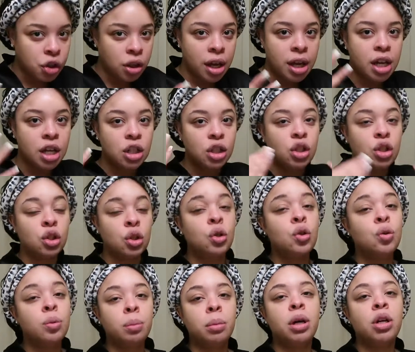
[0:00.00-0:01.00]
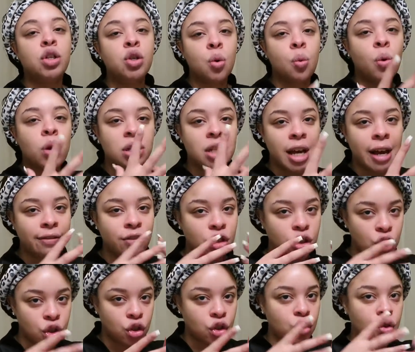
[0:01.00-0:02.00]
Like, it's too much once I've
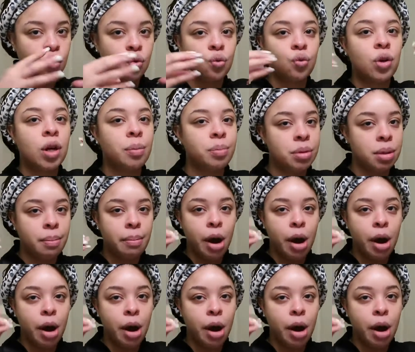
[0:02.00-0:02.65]
just stripped